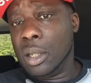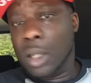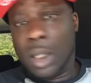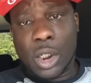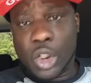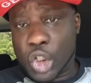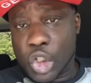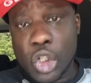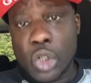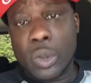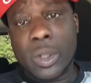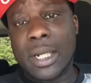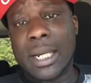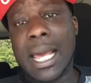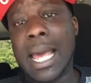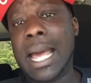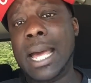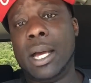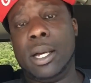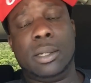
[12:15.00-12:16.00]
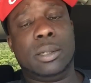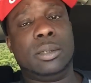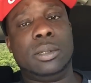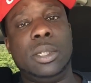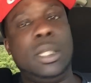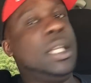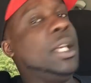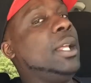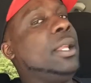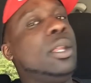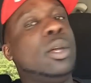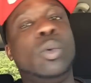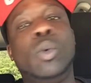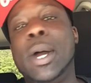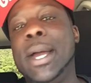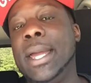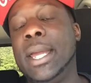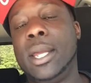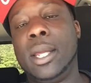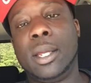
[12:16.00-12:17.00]
or shoot it out. Either
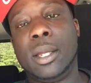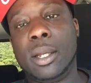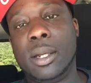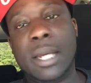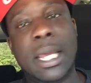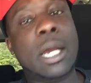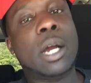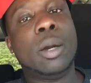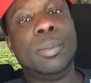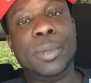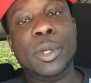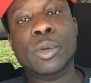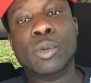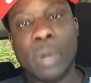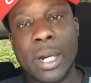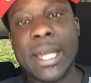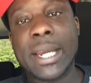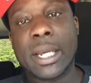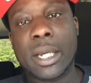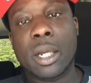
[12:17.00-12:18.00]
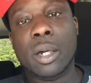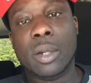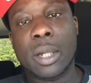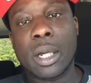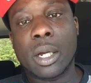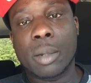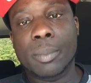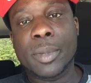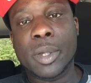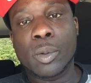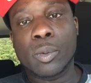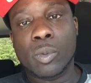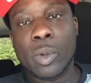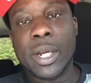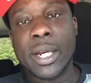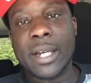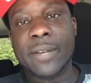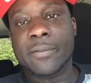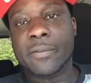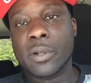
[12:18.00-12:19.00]
way, they going to be ready, though. They going to be
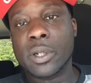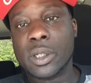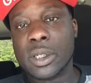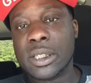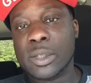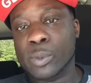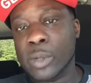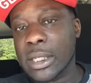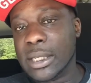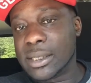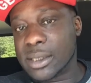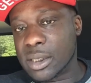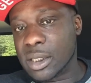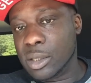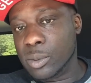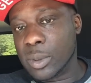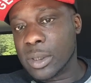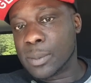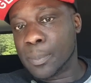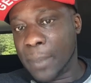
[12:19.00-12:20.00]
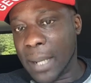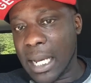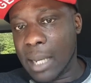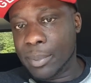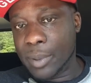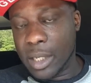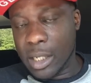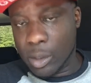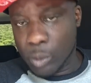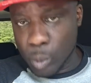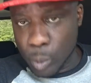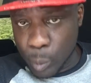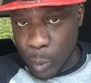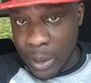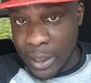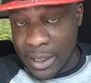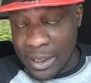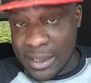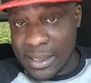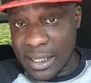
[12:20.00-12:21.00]
ready to really see what's popping. They going to be
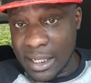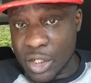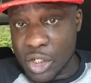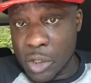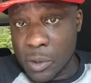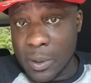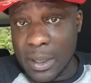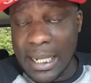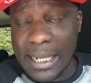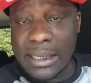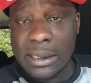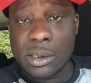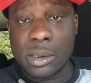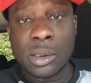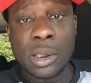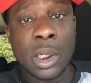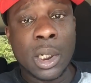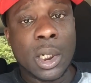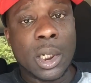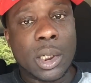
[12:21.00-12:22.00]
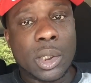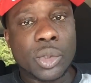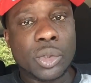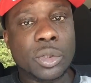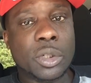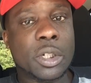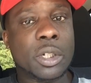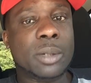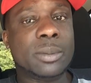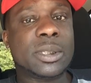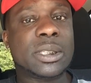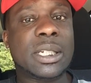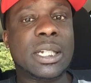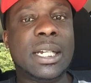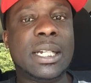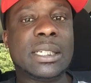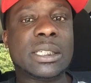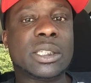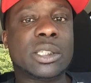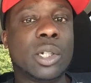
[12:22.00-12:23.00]
ready to test your gangster. You know what I'm
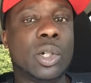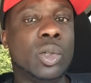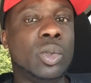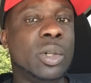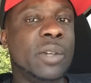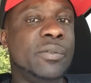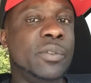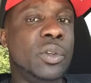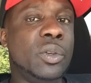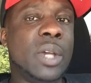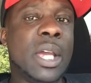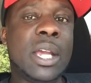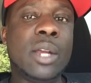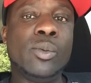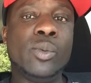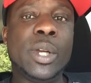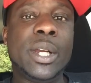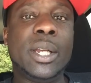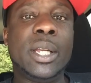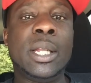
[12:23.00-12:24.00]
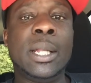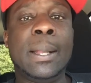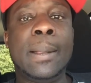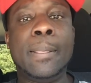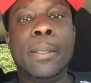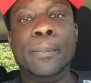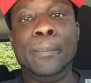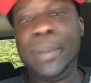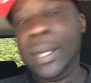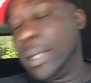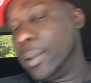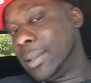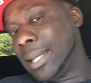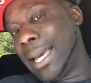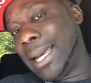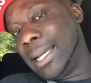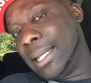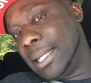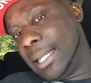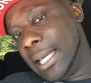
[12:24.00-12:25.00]
saying? So if you ain't really built
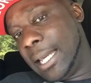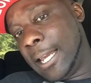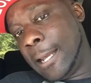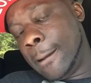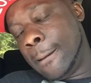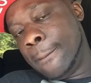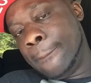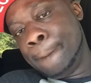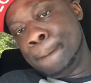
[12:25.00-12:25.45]
like that,